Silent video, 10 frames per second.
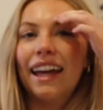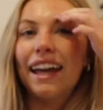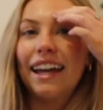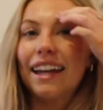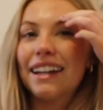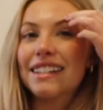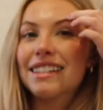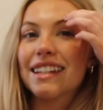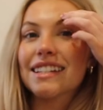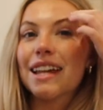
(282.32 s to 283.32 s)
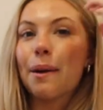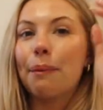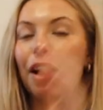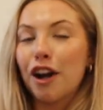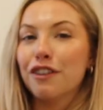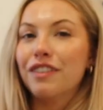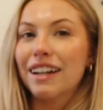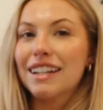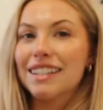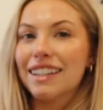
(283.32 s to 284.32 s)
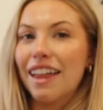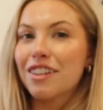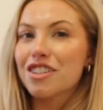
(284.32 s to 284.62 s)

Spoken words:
it is this perfect leather